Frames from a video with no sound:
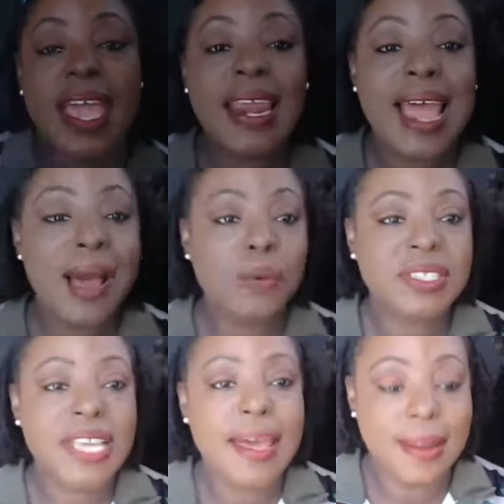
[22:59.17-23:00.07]
And I
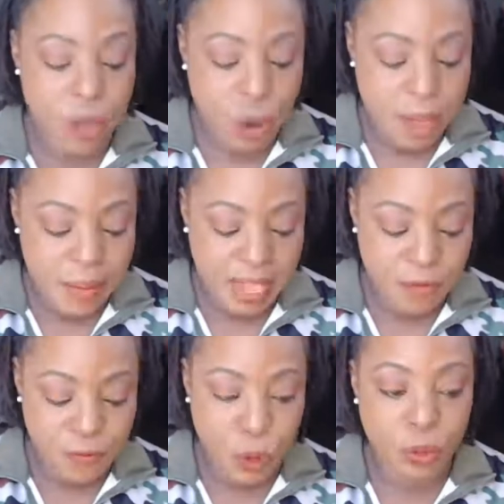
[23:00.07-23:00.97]
was kind of going back
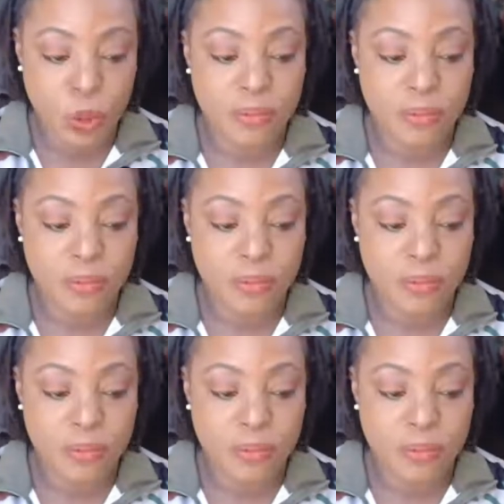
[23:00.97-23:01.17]
and forth with